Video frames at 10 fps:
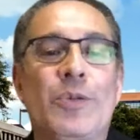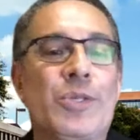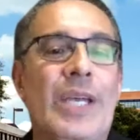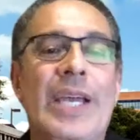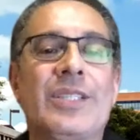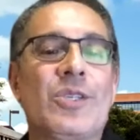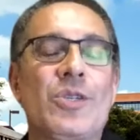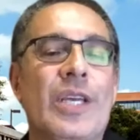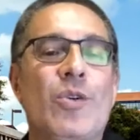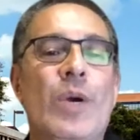scientists, there's
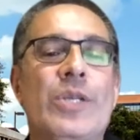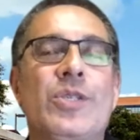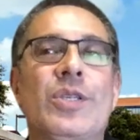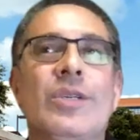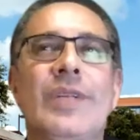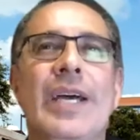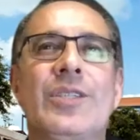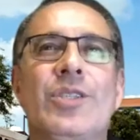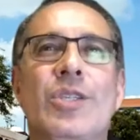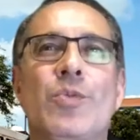that question of not
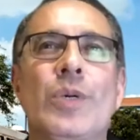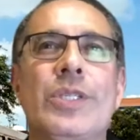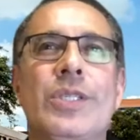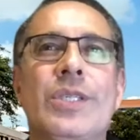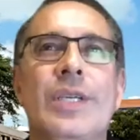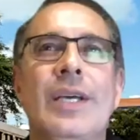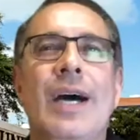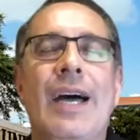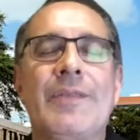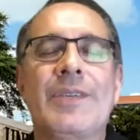just what's
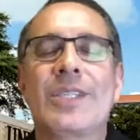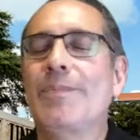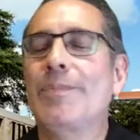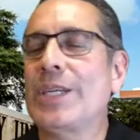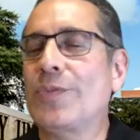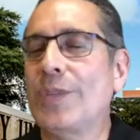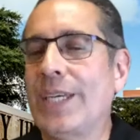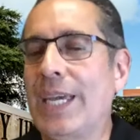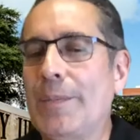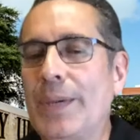obviously best for the
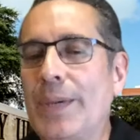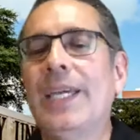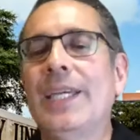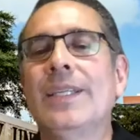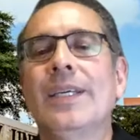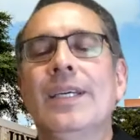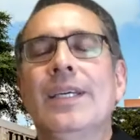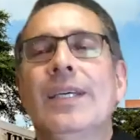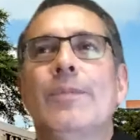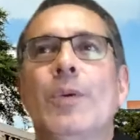campaign,
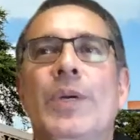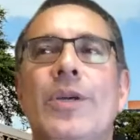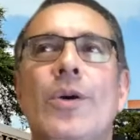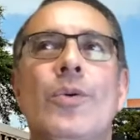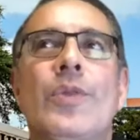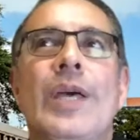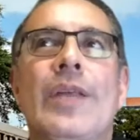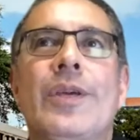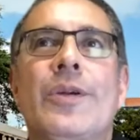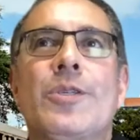but we know
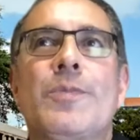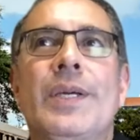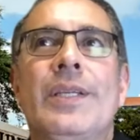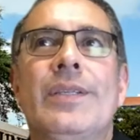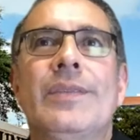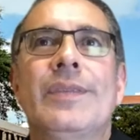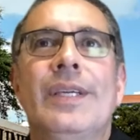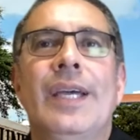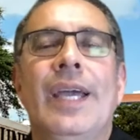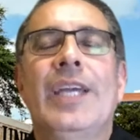that there's been
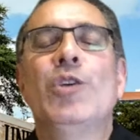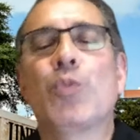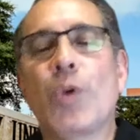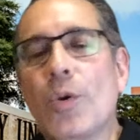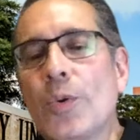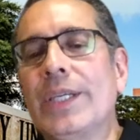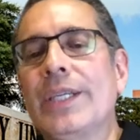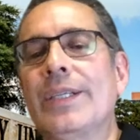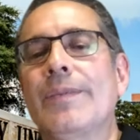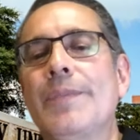a
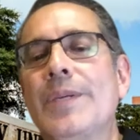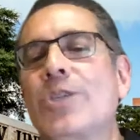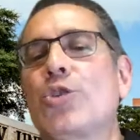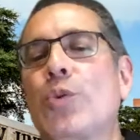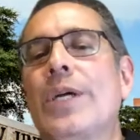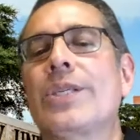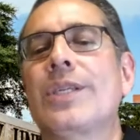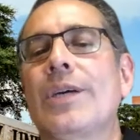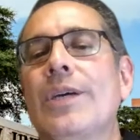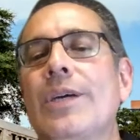growing mistrust
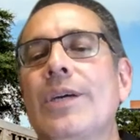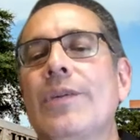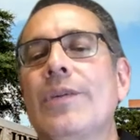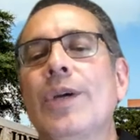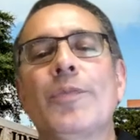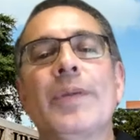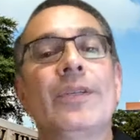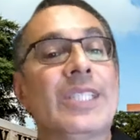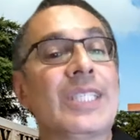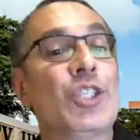of
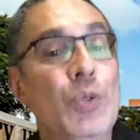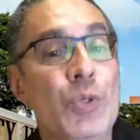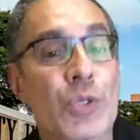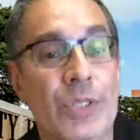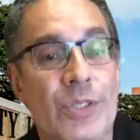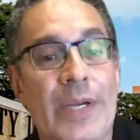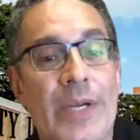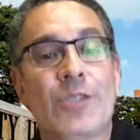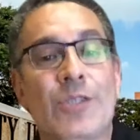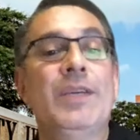governmental
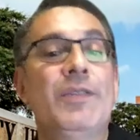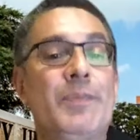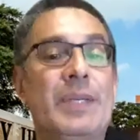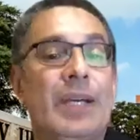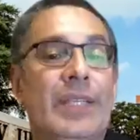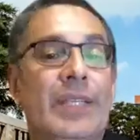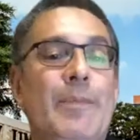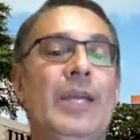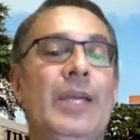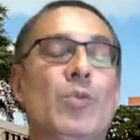institutions, right? So, even beyond the
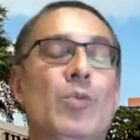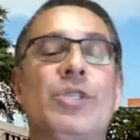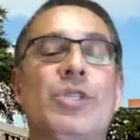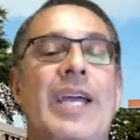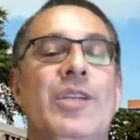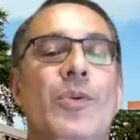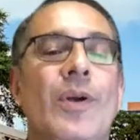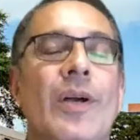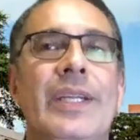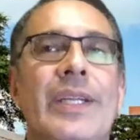campaigns or which side you're
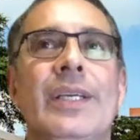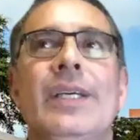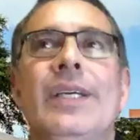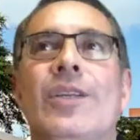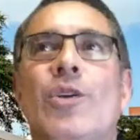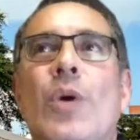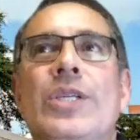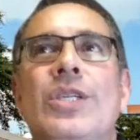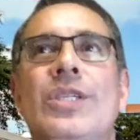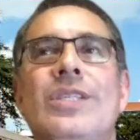on, the
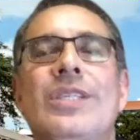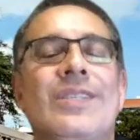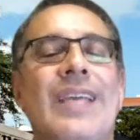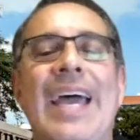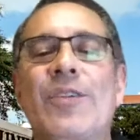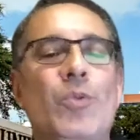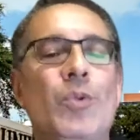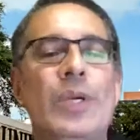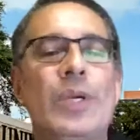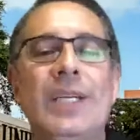questions is how do
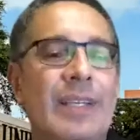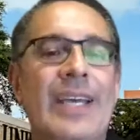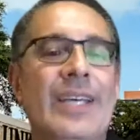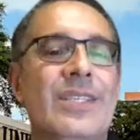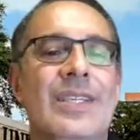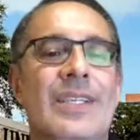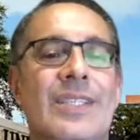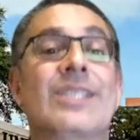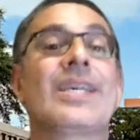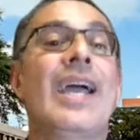we, as a
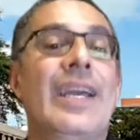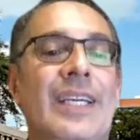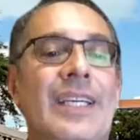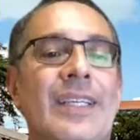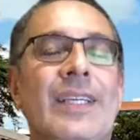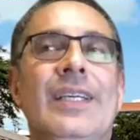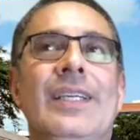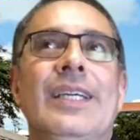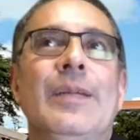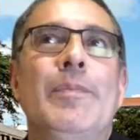society,
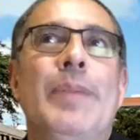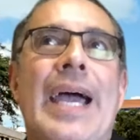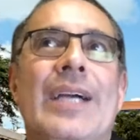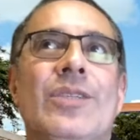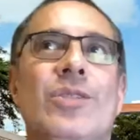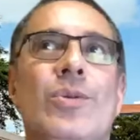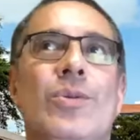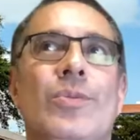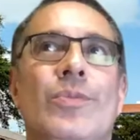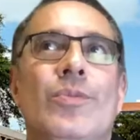get back
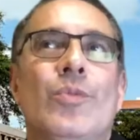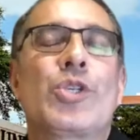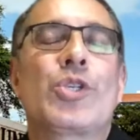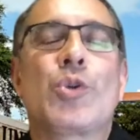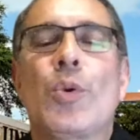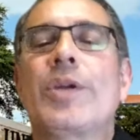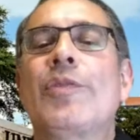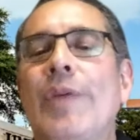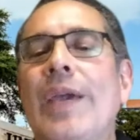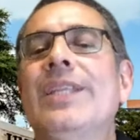to restoring
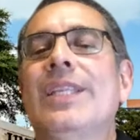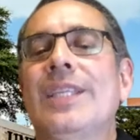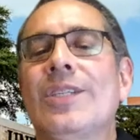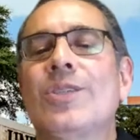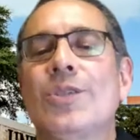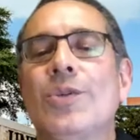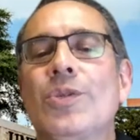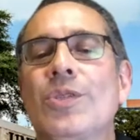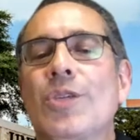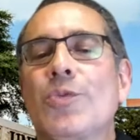faith in the
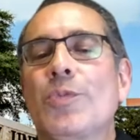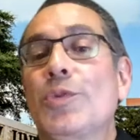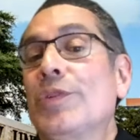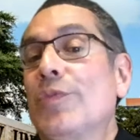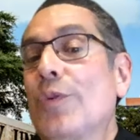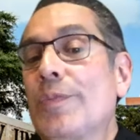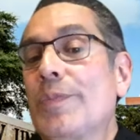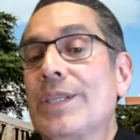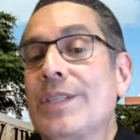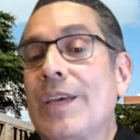institutions as we're moving forward
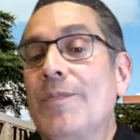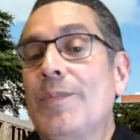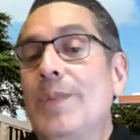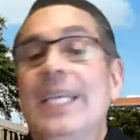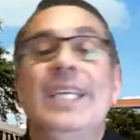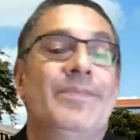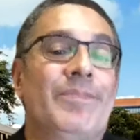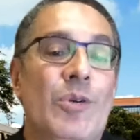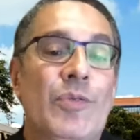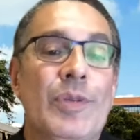because they've been hit
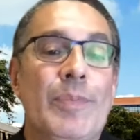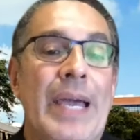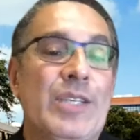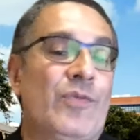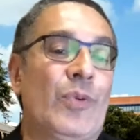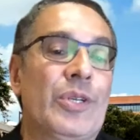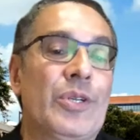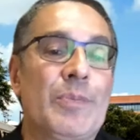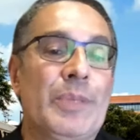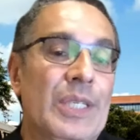over the past four years
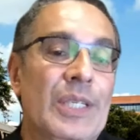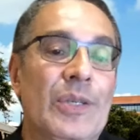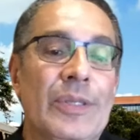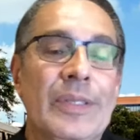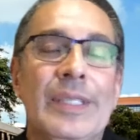in particular.